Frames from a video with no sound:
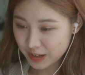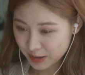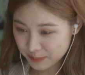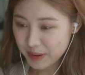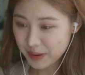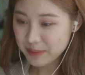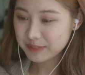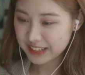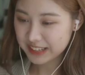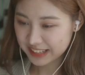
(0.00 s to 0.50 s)

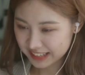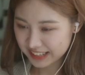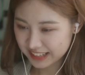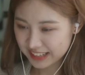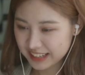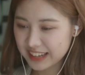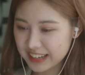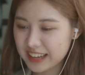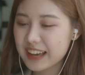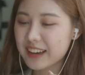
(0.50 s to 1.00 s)
and you could
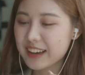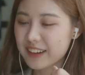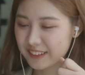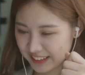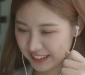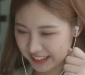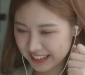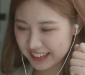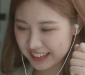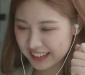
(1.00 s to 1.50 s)
ask your
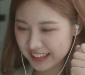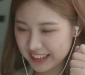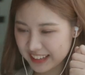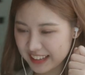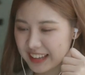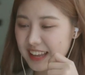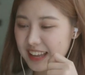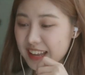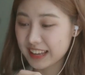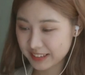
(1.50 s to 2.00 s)
questions
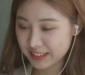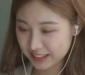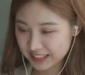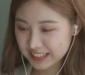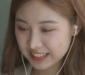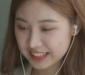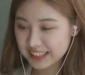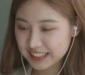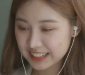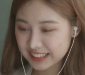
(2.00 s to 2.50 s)
and
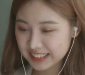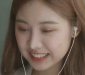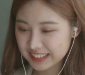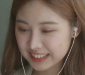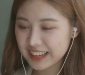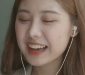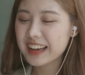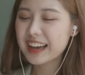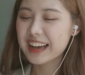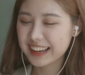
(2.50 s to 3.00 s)
personally and,
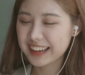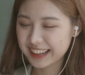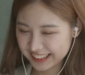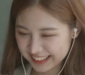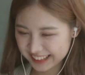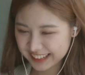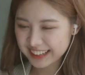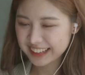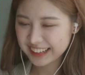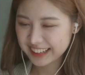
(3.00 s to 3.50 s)
you
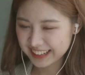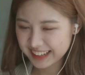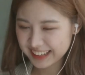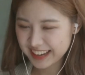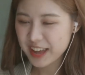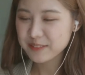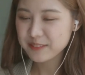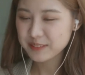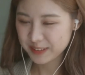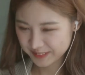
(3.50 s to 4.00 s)
know, get your
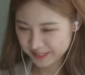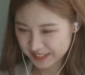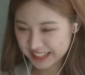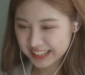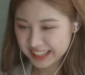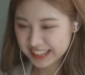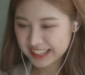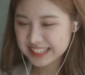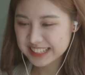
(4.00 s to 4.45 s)
doubts clarified?